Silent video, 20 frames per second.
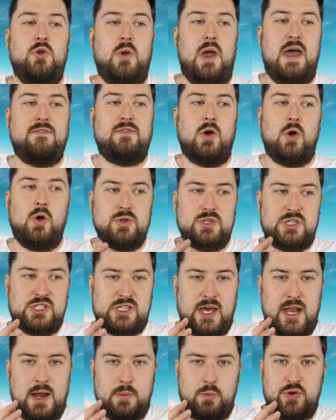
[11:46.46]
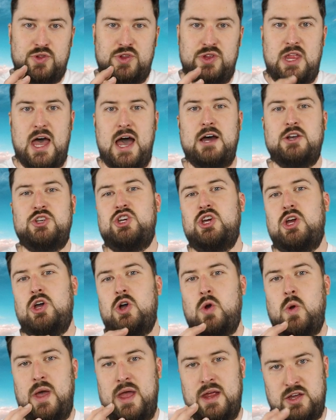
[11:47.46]
You have the whole setup with
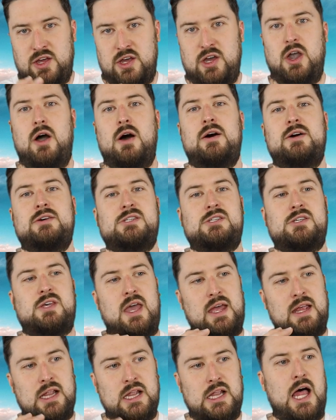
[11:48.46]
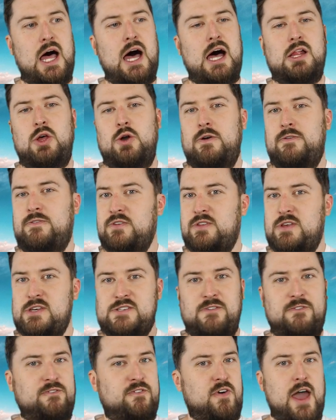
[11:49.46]
Nacho and Gus and Lalo for
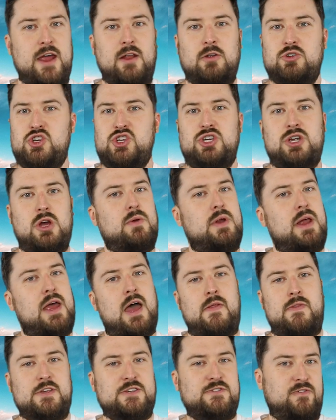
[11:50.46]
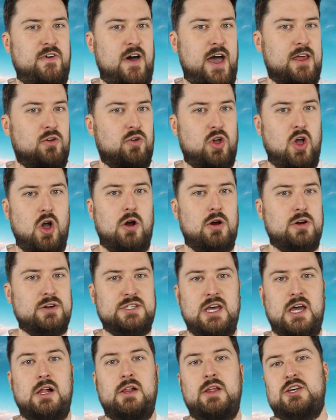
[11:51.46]
this final showdown, this final
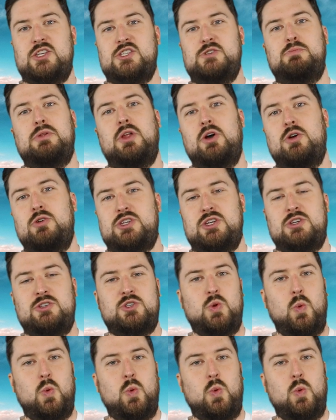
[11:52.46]
cartel explosion,